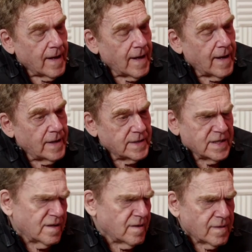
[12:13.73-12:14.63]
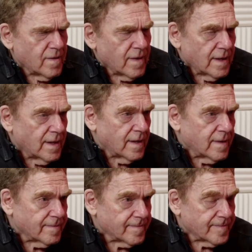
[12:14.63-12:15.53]
And he said, you know, go to
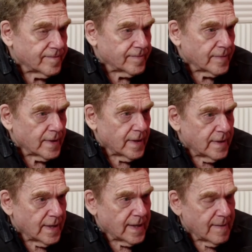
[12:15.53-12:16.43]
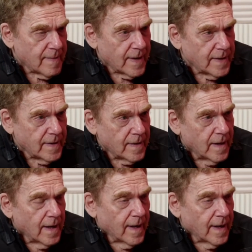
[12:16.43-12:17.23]
L.A. And then I came out here.